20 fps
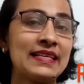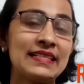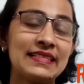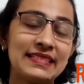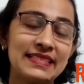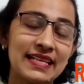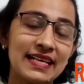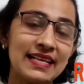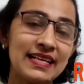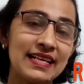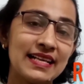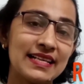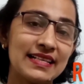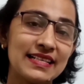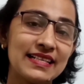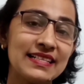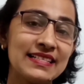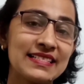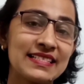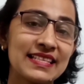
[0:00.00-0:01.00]
Dear
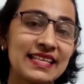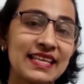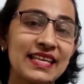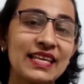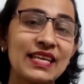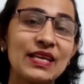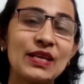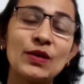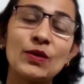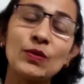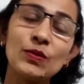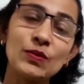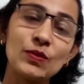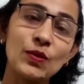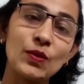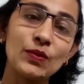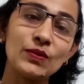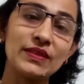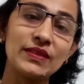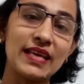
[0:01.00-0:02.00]
learners, you
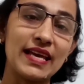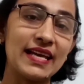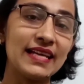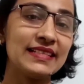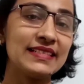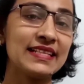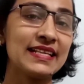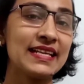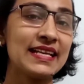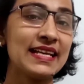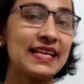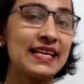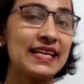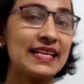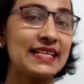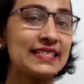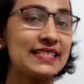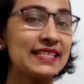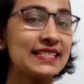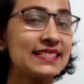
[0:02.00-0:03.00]
know that
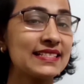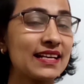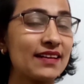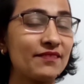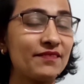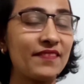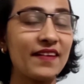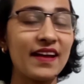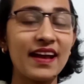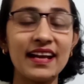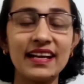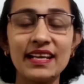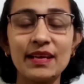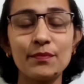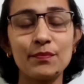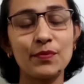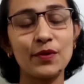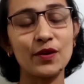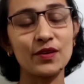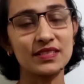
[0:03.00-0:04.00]
it is a very
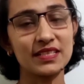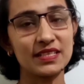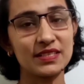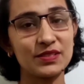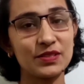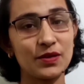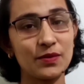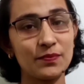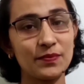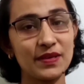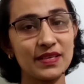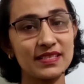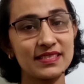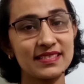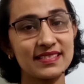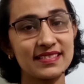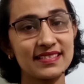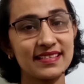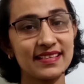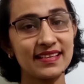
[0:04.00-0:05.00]
important topic.
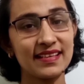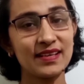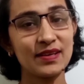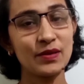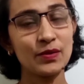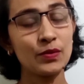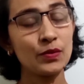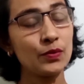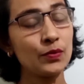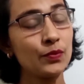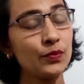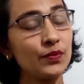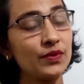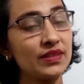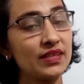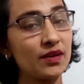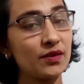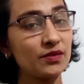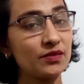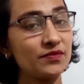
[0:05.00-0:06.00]

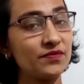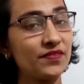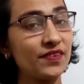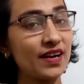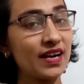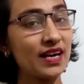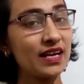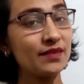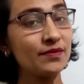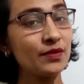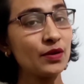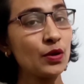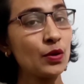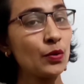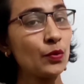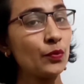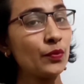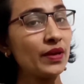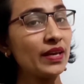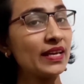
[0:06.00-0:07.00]
Without verb,
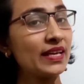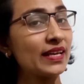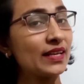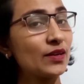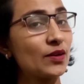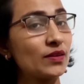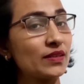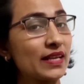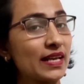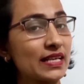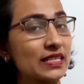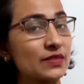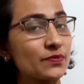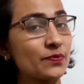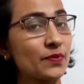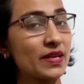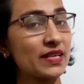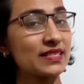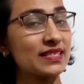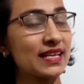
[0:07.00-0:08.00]
we cannot
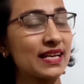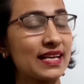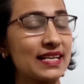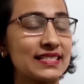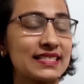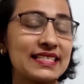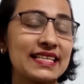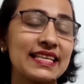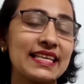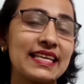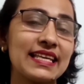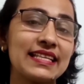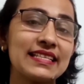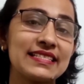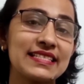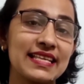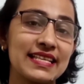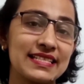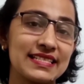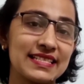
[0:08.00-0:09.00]
express a single
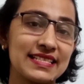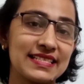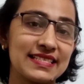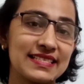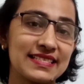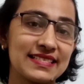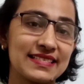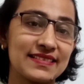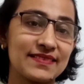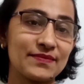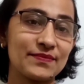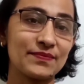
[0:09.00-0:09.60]
sentence.